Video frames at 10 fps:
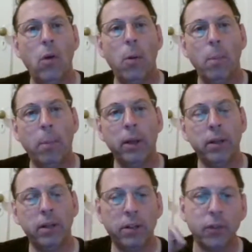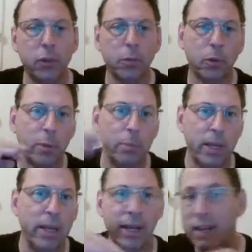But the difference between
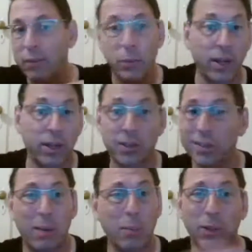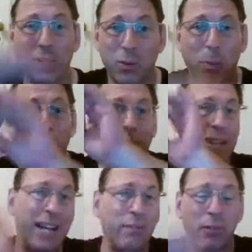me and everyone else is I'm willing to abandon
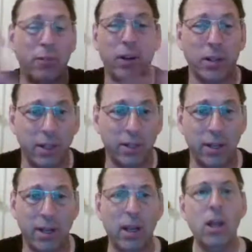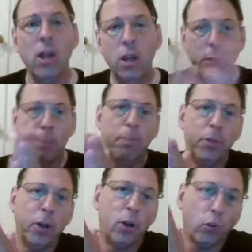every fucking idea. The
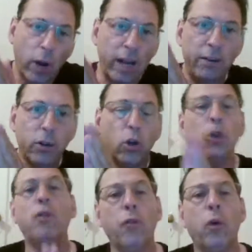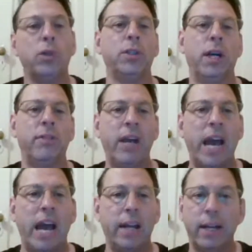great good fortune I've
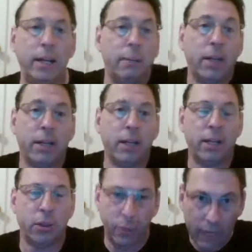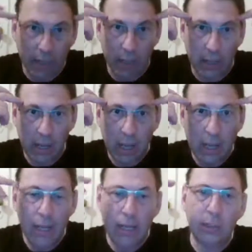had, and I'm not kidding you, now
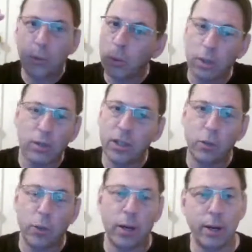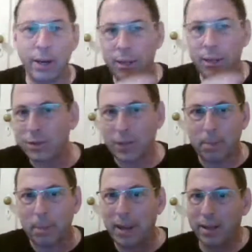it's one of those things where it looks like
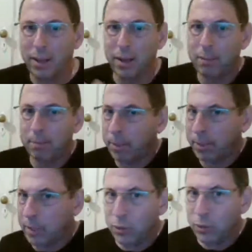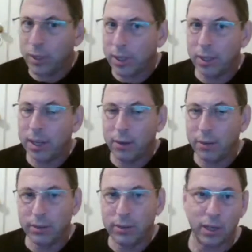bad luck, but then you look at it later, it
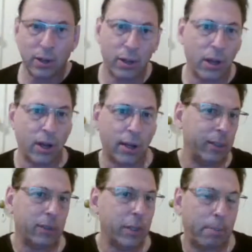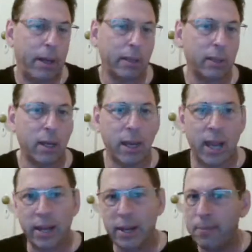looks like good luck, and it looks like bad luck
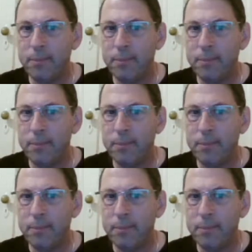again.